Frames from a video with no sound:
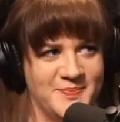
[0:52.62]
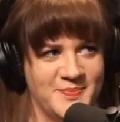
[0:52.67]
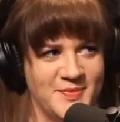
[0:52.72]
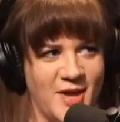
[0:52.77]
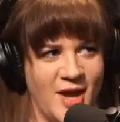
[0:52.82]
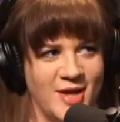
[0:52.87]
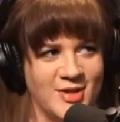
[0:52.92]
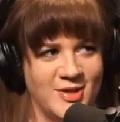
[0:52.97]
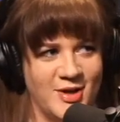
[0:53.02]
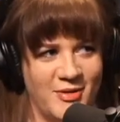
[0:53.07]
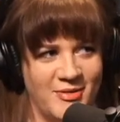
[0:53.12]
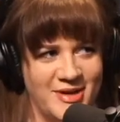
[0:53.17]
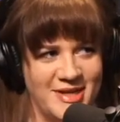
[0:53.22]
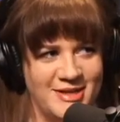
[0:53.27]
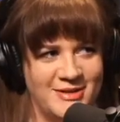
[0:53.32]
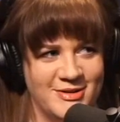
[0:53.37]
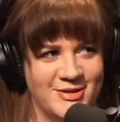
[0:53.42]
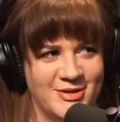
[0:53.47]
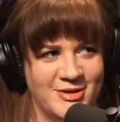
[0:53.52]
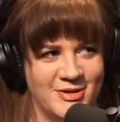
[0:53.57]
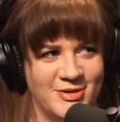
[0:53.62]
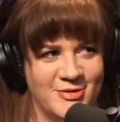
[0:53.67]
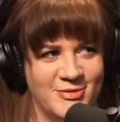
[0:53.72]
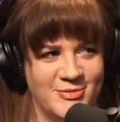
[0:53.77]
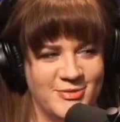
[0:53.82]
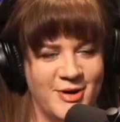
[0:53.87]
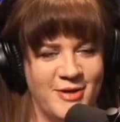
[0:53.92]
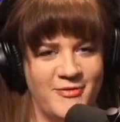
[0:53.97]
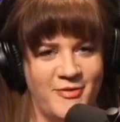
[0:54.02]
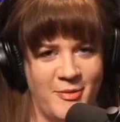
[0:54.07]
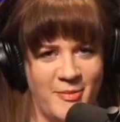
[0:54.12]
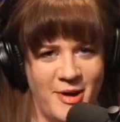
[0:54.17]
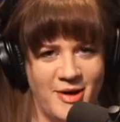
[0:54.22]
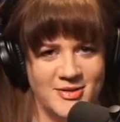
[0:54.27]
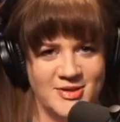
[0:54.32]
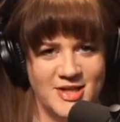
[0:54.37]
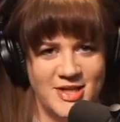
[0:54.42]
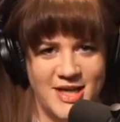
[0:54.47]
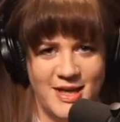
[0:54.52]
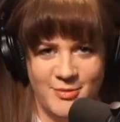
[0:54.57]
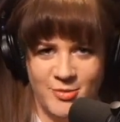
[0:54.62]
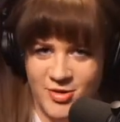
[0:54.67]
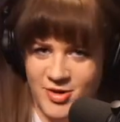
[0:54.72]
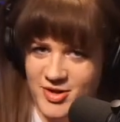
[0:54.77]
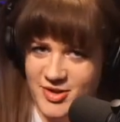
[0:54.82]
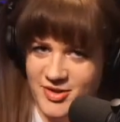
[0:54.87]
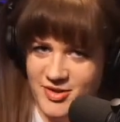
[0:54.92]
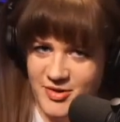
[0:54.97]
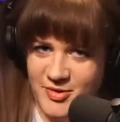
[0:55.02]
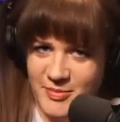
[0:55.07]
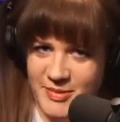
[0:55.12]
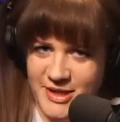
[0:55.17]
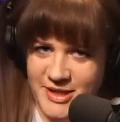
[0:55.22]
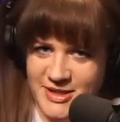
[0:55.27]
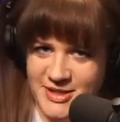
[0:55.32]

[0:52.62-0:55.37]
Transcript: I thought we'd riff about the neighborhood a little bit.